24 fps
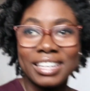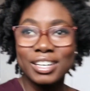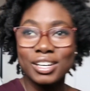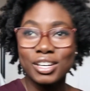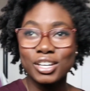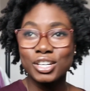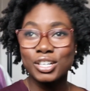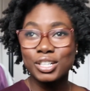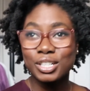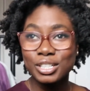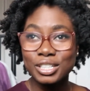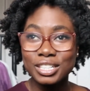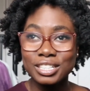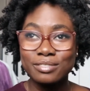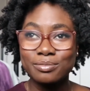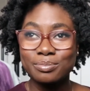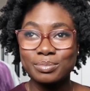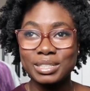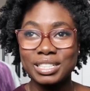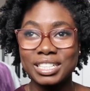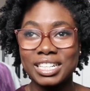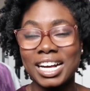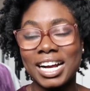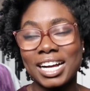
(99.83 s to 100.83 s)
could have
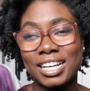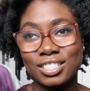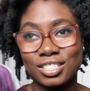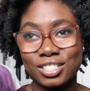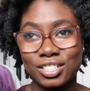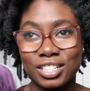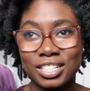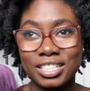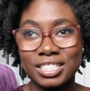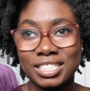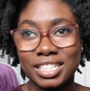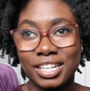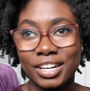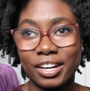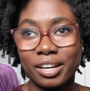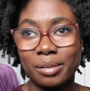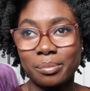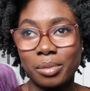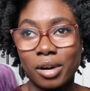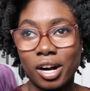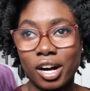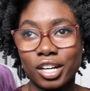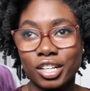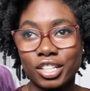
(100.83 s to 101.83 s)
been as good as Harry
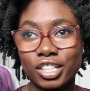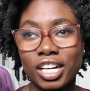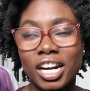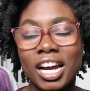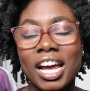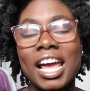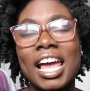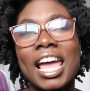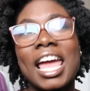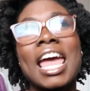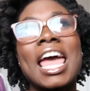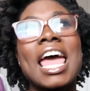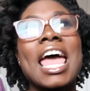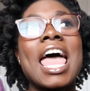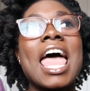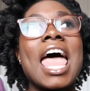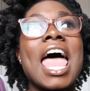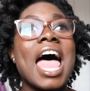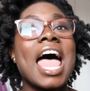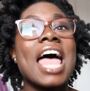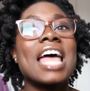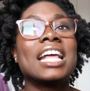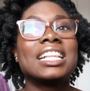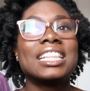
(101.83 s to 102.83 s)
Potter?
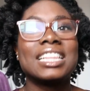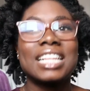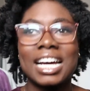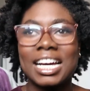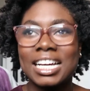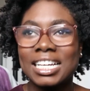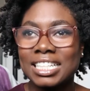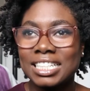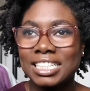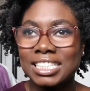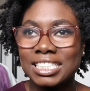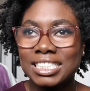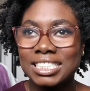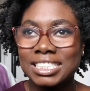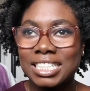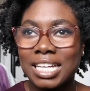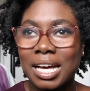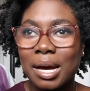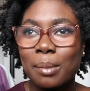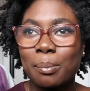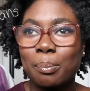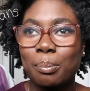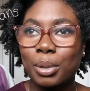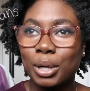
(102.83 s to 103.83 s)
And that is
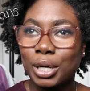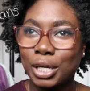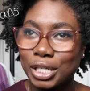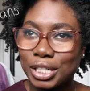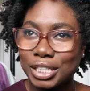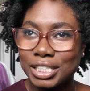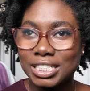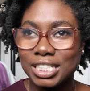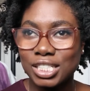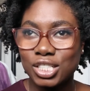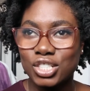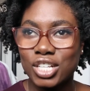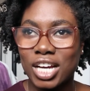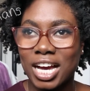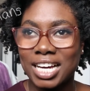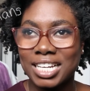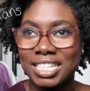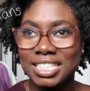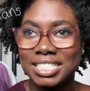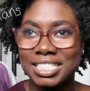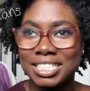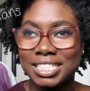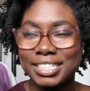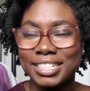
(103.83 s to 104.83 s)
Percy
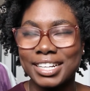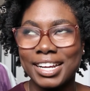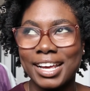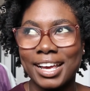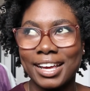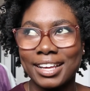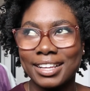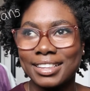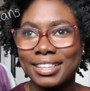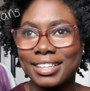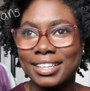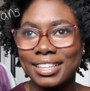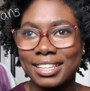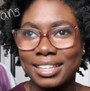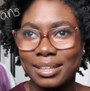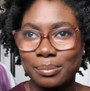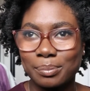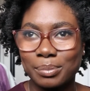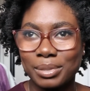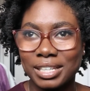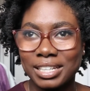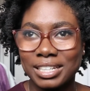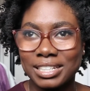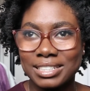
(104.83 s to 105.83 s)
Jackson and the
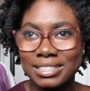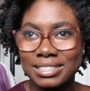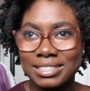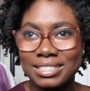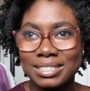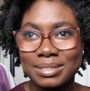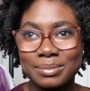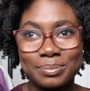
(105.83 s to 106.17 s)
Olympians.